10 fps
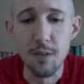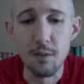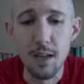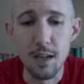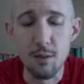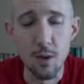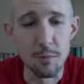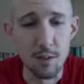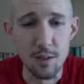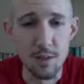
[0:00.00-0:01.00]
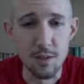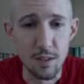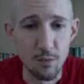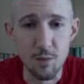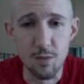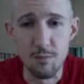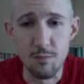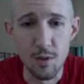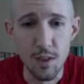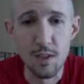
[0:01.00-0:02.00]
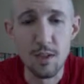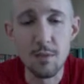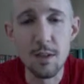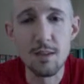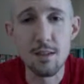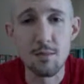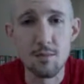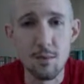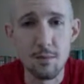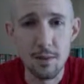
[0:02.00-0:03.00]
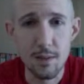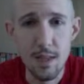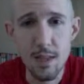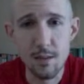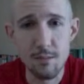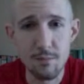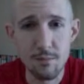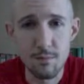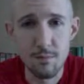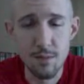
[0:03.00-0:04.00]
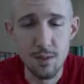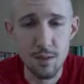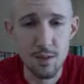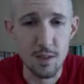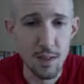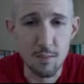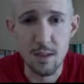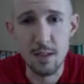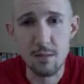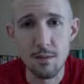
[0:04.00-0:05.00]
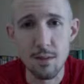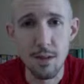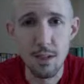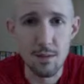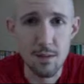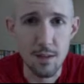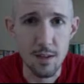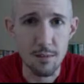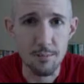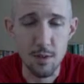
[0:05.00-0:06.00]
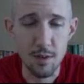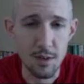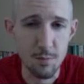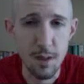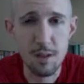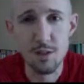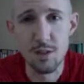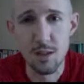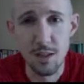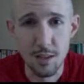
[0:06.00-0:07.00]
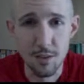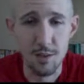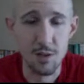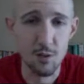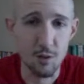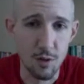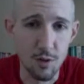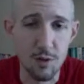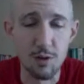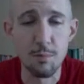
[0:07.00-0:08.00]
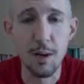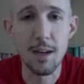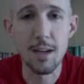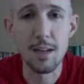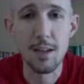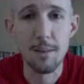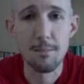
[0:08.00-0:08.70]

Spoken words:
you can't get white blood cells everywhere where they need to be to eat cells that need to be eaten and eat all kinds of pathogens, anything else that's going on in your body.